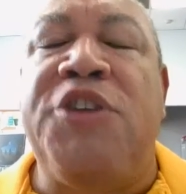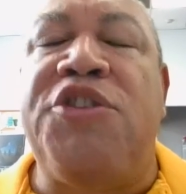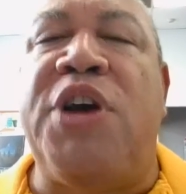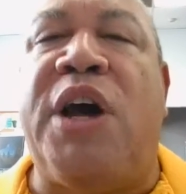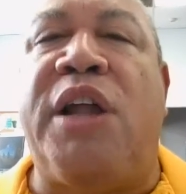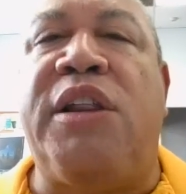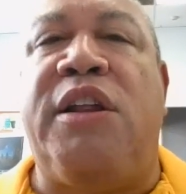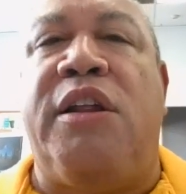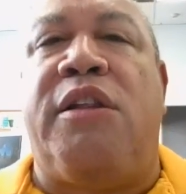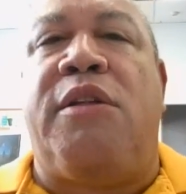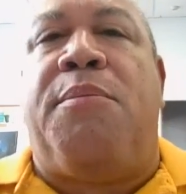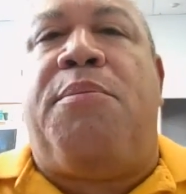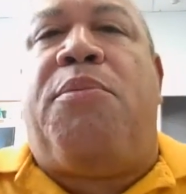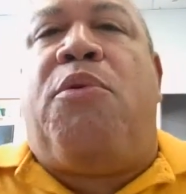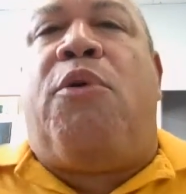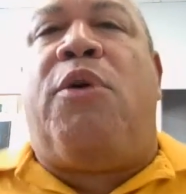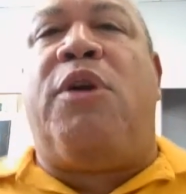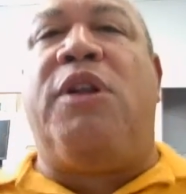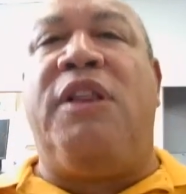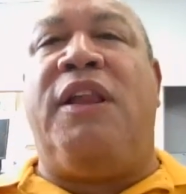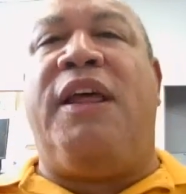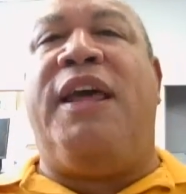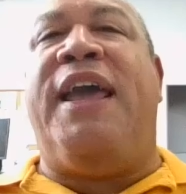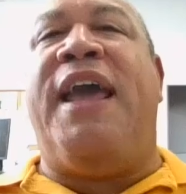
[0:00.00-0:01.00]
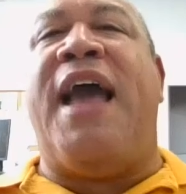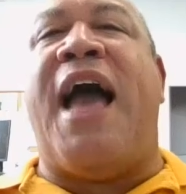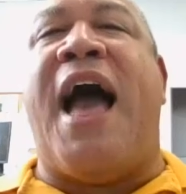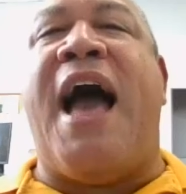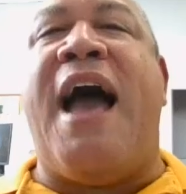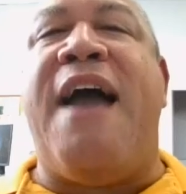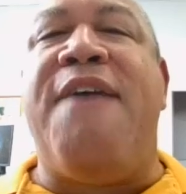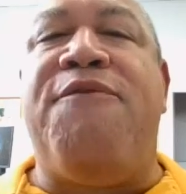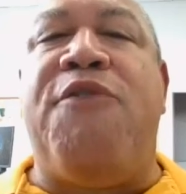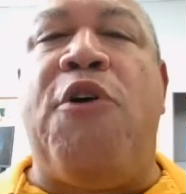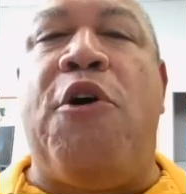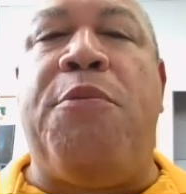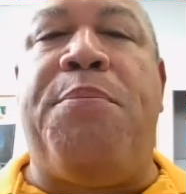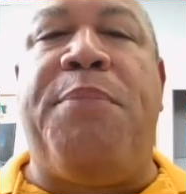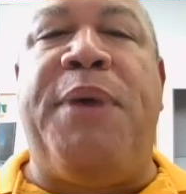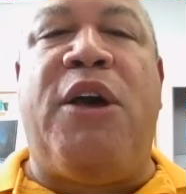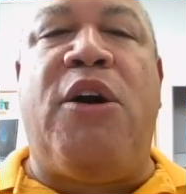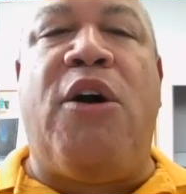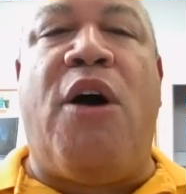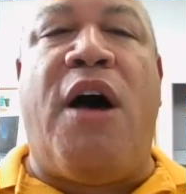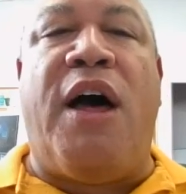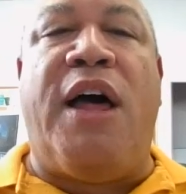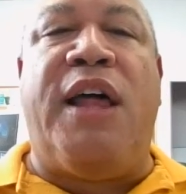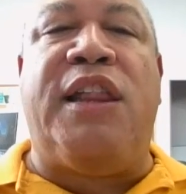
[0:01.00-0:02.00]
Just as importantly, I vote
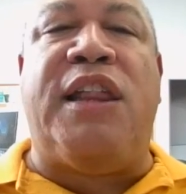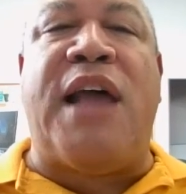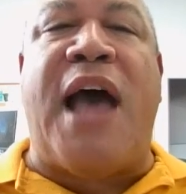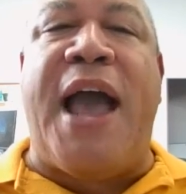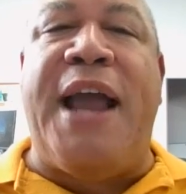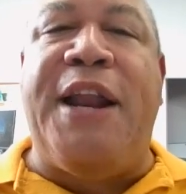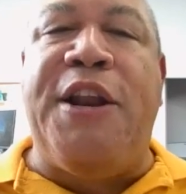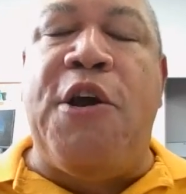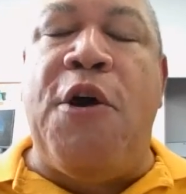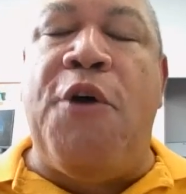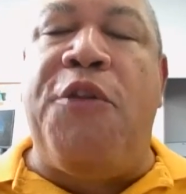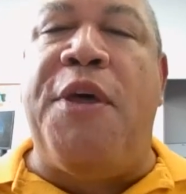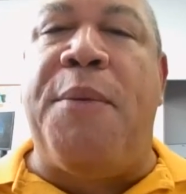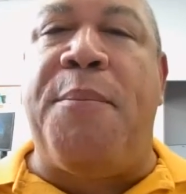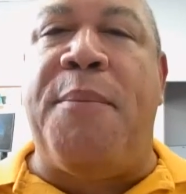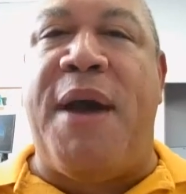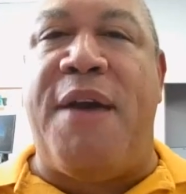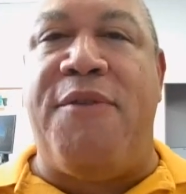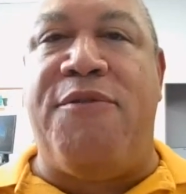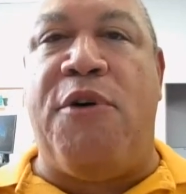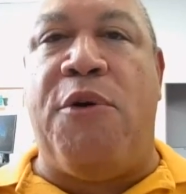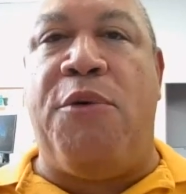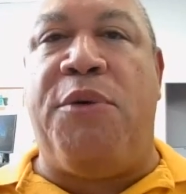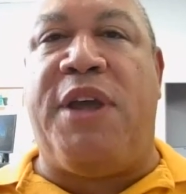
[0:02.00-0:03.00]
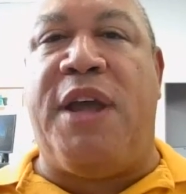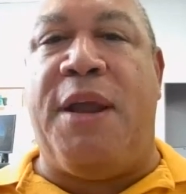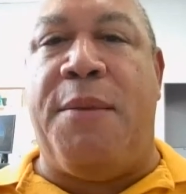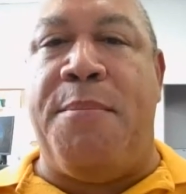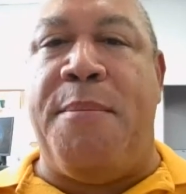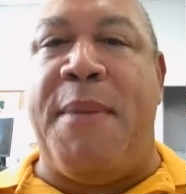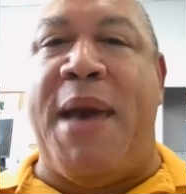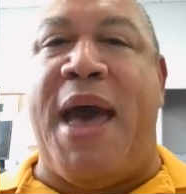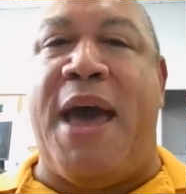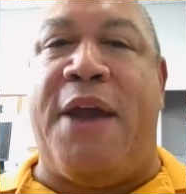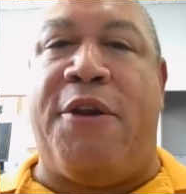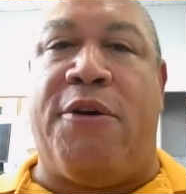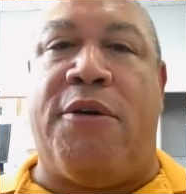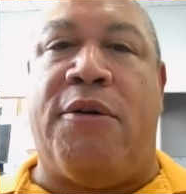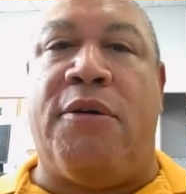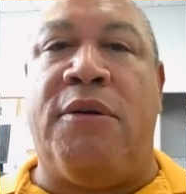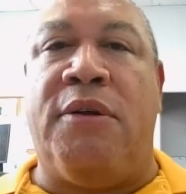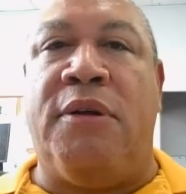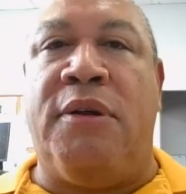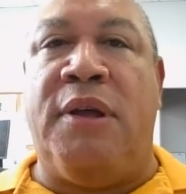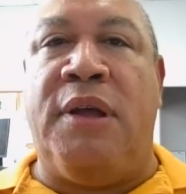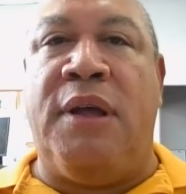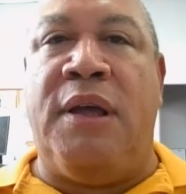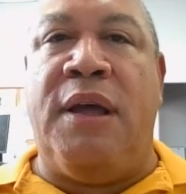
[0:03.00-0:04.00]
because I know that my vote can matter.
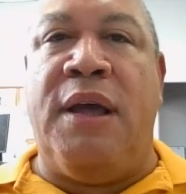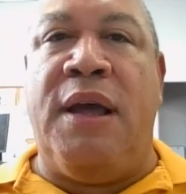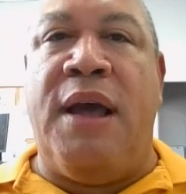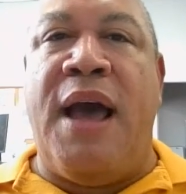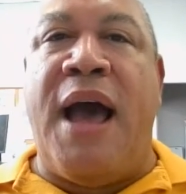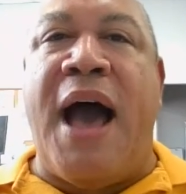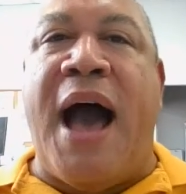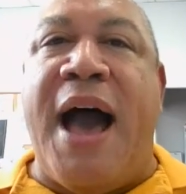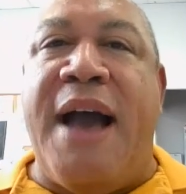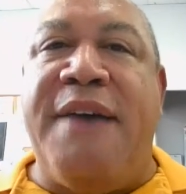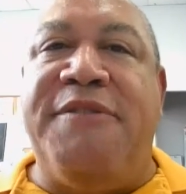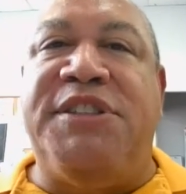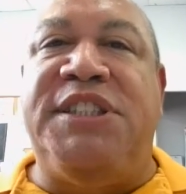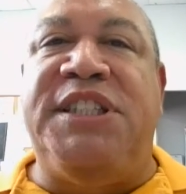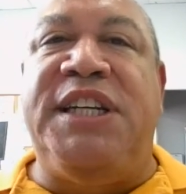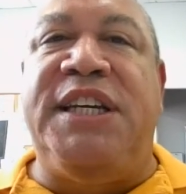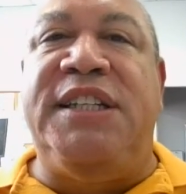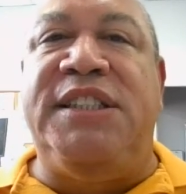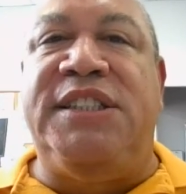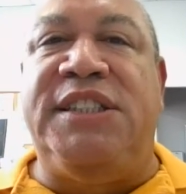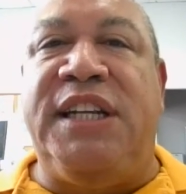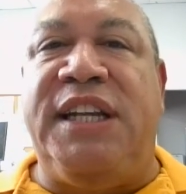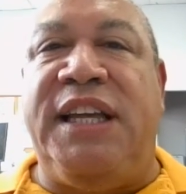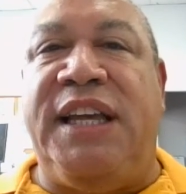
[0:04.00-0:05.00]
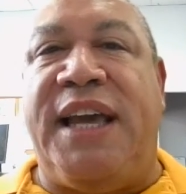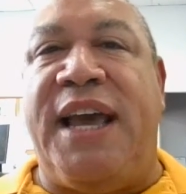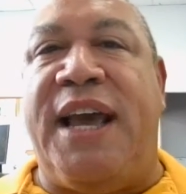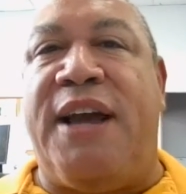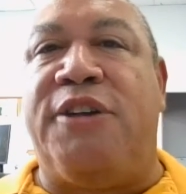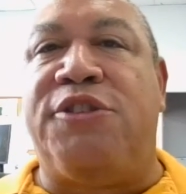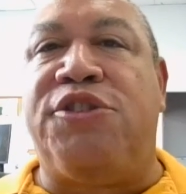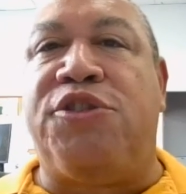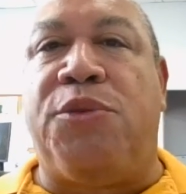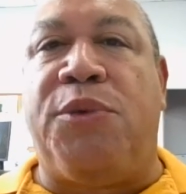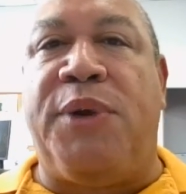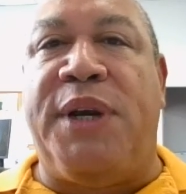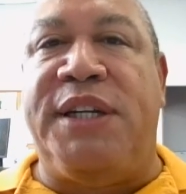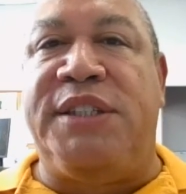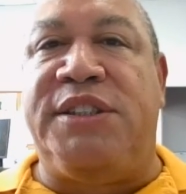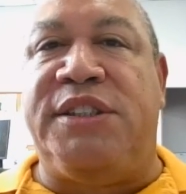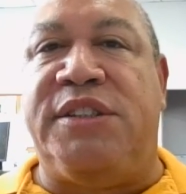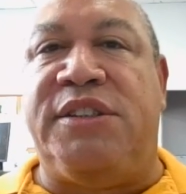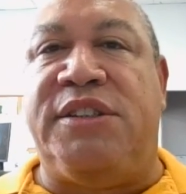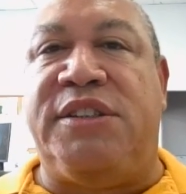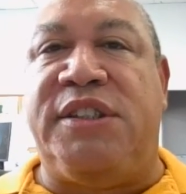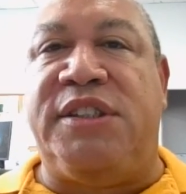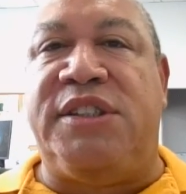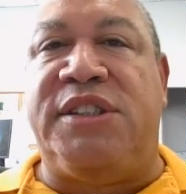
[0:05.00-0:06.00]
I've seen city council
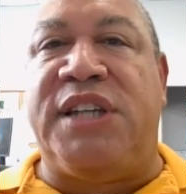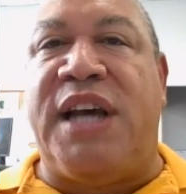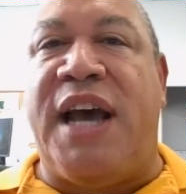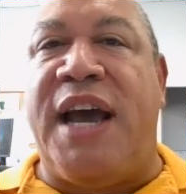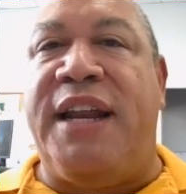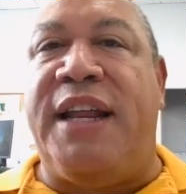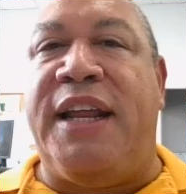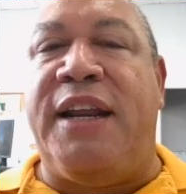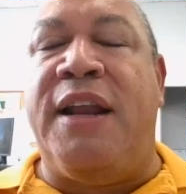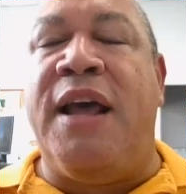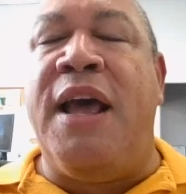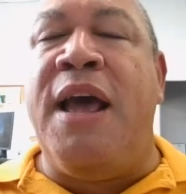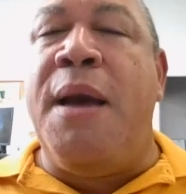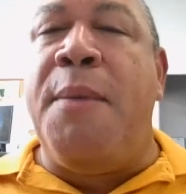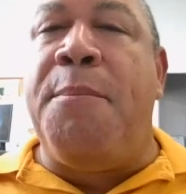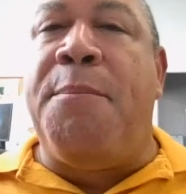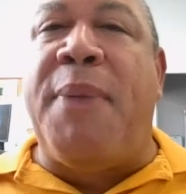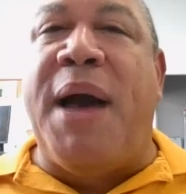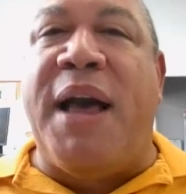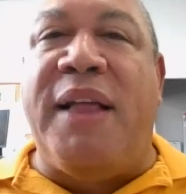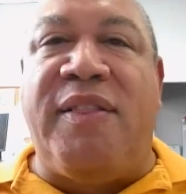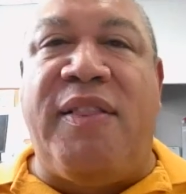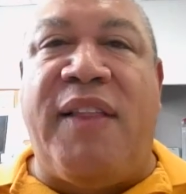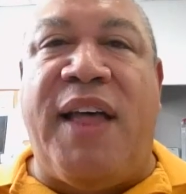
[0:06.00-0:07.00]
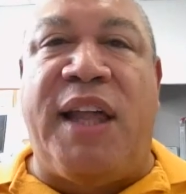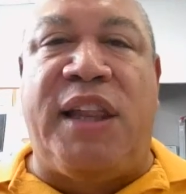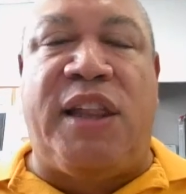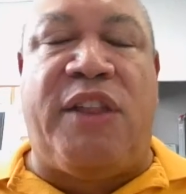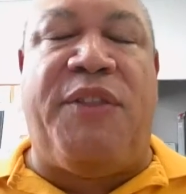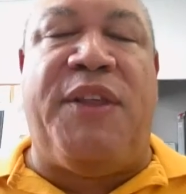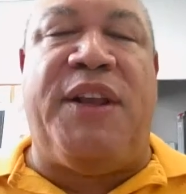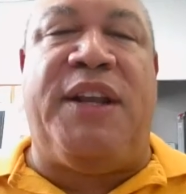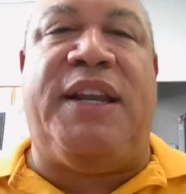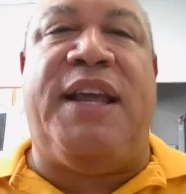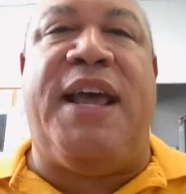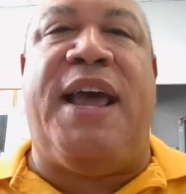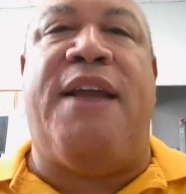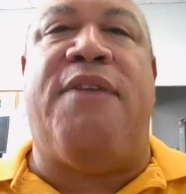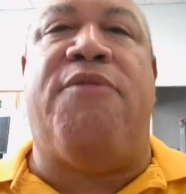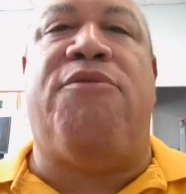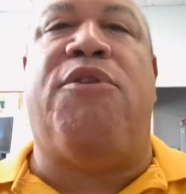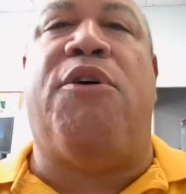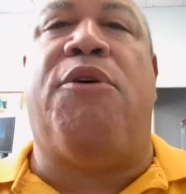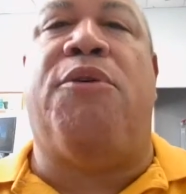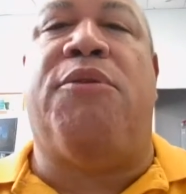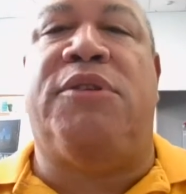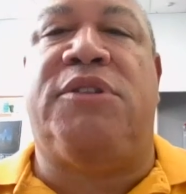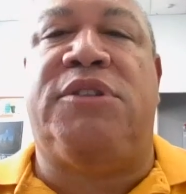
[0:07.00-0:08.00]
races decided by less than
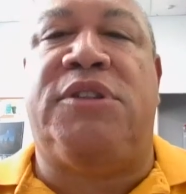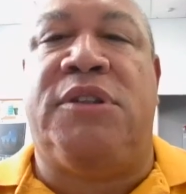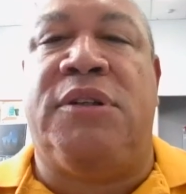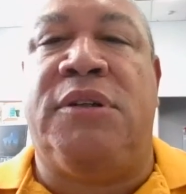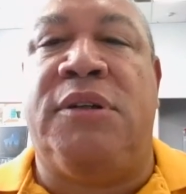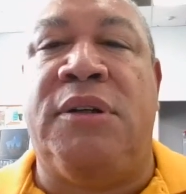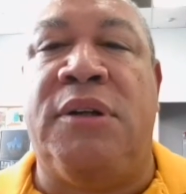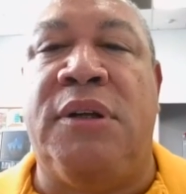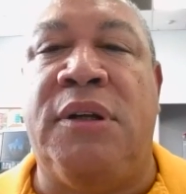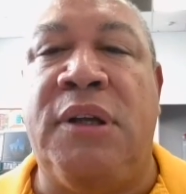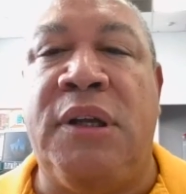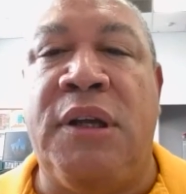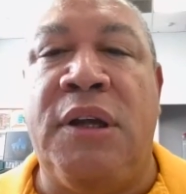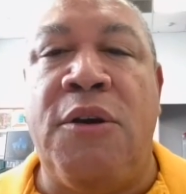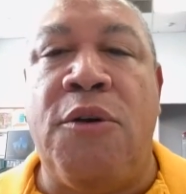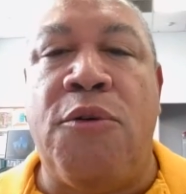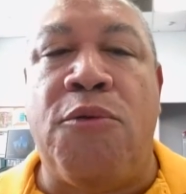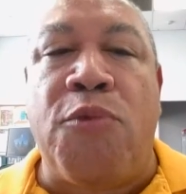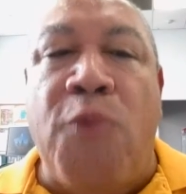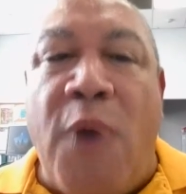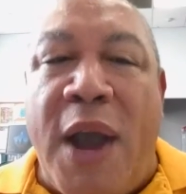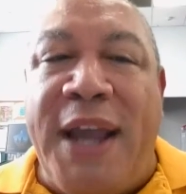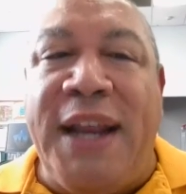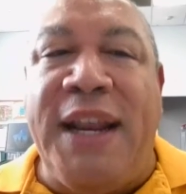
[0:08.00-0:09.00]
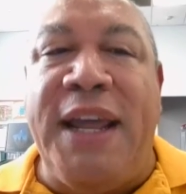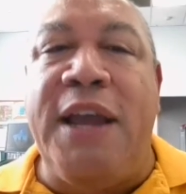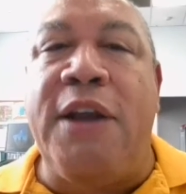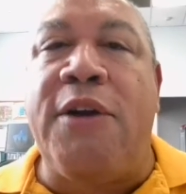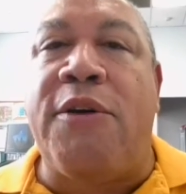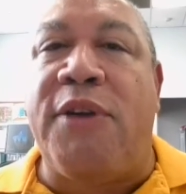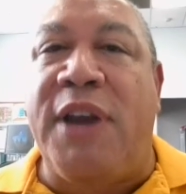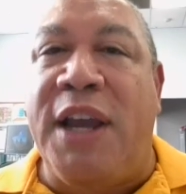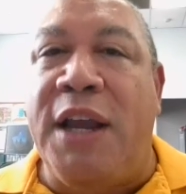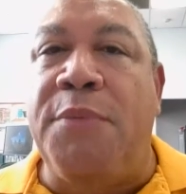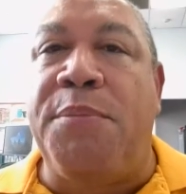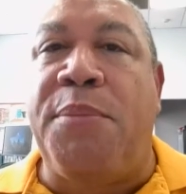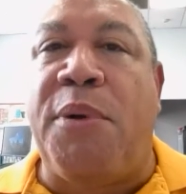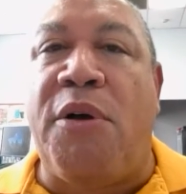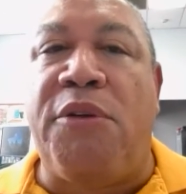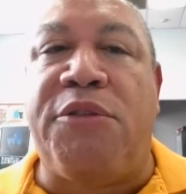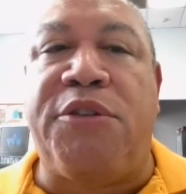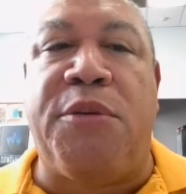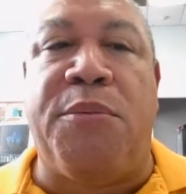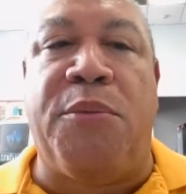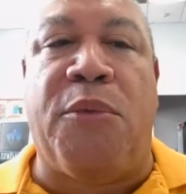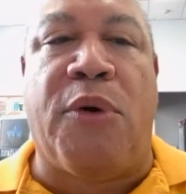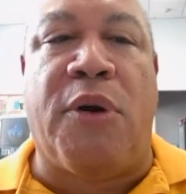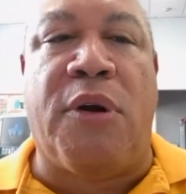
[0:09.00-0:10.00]
10 votes. Right here in
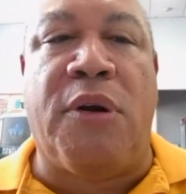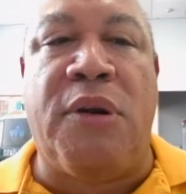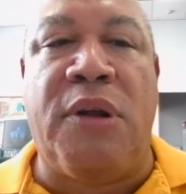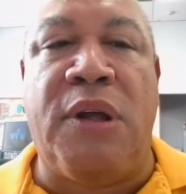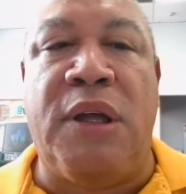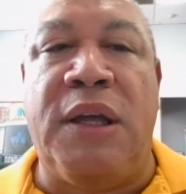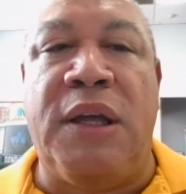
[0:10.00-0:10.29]
Baltimore.